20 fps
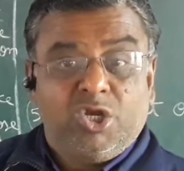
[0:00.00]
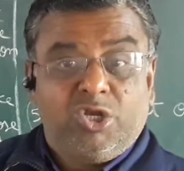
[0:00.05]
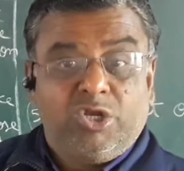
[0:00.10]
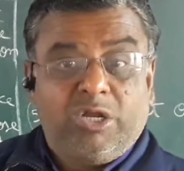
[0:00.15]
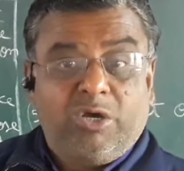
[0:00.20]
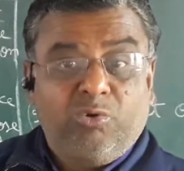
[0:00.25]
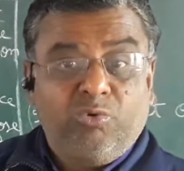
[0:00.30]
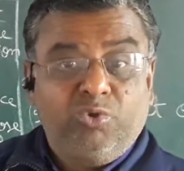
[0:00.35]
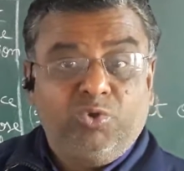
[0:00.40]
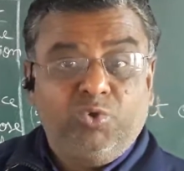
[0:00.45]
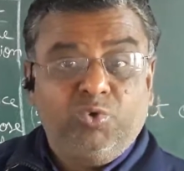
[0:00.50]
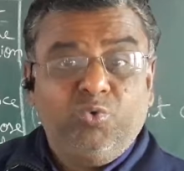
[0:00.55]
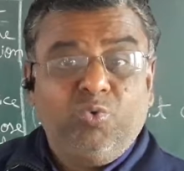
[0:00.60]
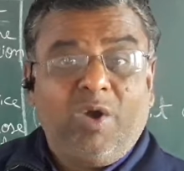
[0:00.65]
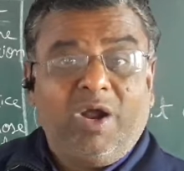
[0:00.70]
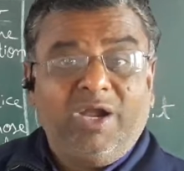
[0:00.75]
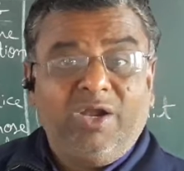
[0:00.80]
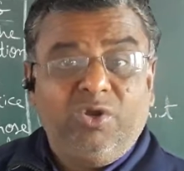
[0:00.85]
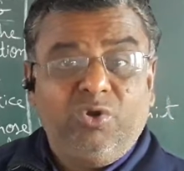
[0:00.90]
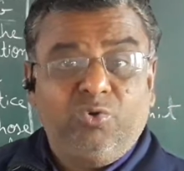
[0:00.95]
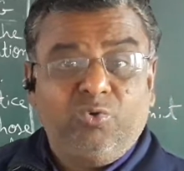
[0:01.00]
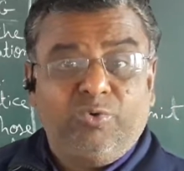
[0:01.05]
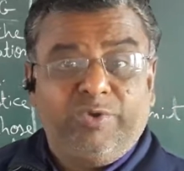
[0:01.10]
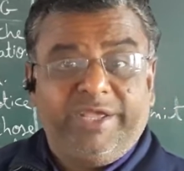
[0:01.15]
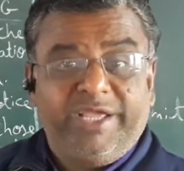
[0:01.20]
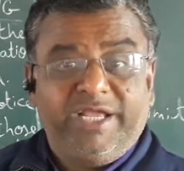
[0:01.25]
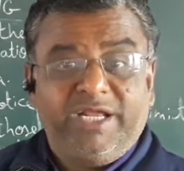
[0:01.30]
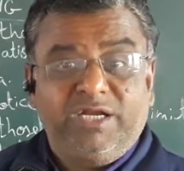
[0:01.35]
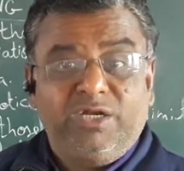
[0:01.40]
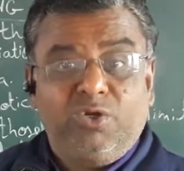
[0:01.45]
Now you are
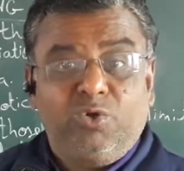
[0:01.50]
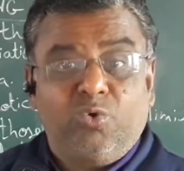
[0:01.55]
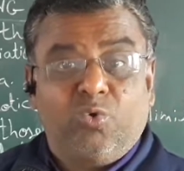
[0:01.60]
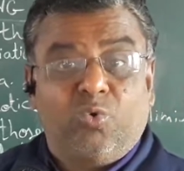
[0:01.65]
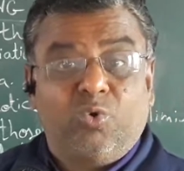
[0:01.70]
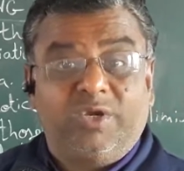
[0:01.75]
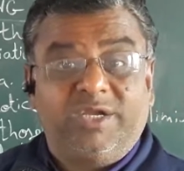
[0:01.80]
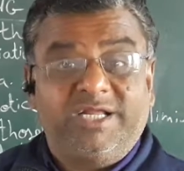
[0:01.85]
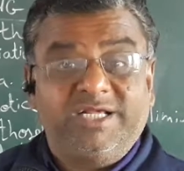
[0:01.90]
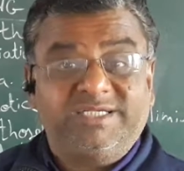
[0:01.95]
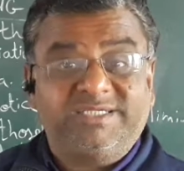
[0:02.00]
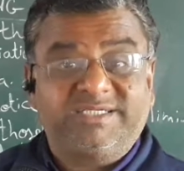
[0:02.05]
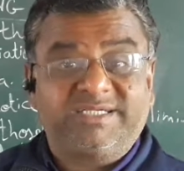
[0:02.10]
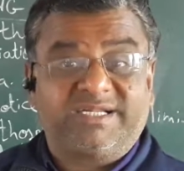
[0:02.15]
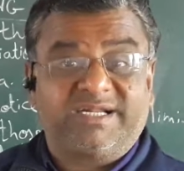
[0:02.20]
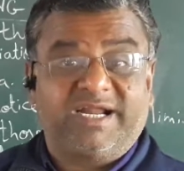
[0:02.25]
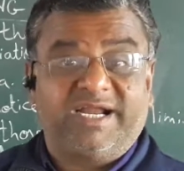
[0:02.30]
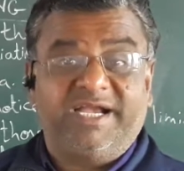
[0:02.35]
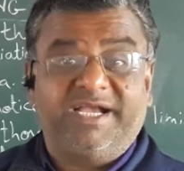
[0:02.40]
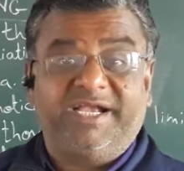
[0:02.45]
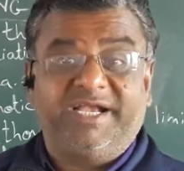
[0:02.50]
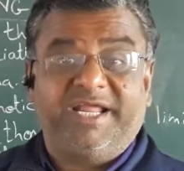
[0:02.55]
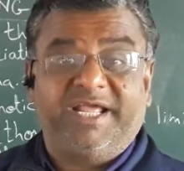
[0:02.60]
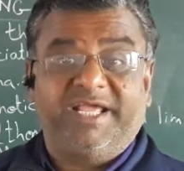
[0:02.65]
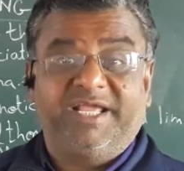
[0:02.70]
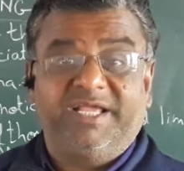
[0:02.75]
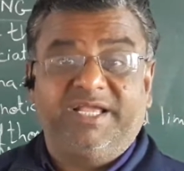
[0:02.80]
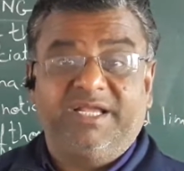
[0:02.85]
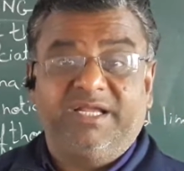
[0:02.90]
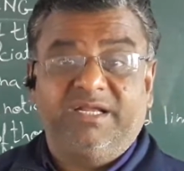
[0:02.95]
doing notice
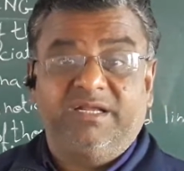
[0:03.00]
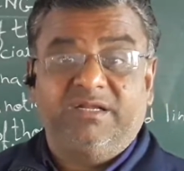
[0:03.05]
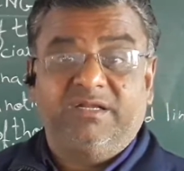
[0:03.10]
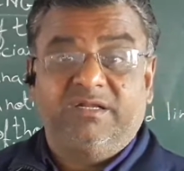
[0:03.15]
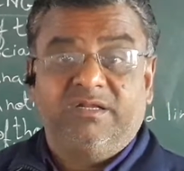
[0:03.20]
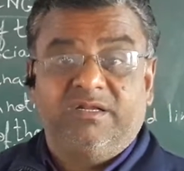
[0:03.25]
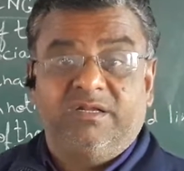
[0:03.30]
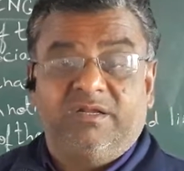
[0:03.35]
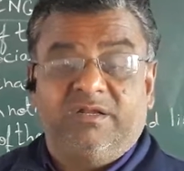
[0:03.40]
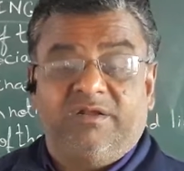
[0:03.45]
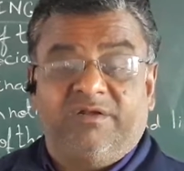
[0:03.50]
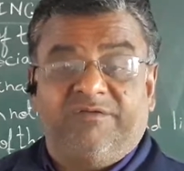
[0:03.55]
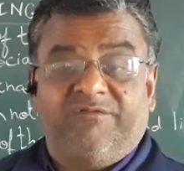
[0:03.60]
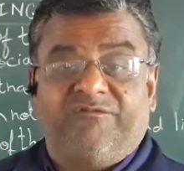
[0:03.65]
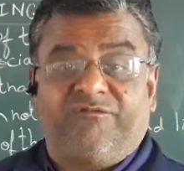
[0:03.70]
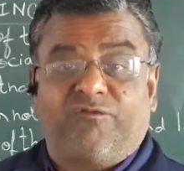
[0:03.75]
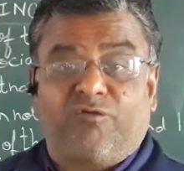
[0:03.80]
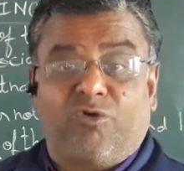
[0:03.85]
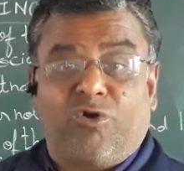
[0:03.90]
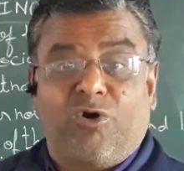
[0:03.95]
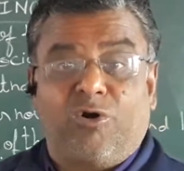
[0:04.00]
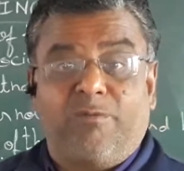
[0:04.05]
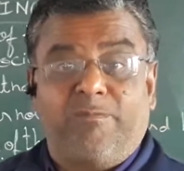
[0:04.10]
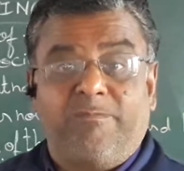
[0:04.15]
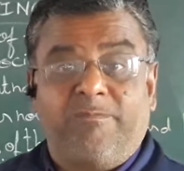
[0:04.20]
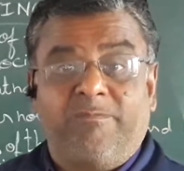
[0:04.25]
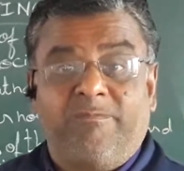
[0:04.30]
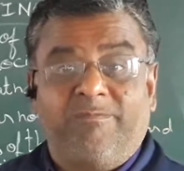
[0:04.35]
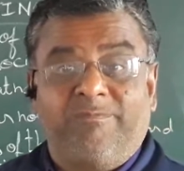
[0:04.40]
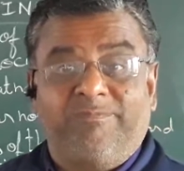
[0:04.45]
writing from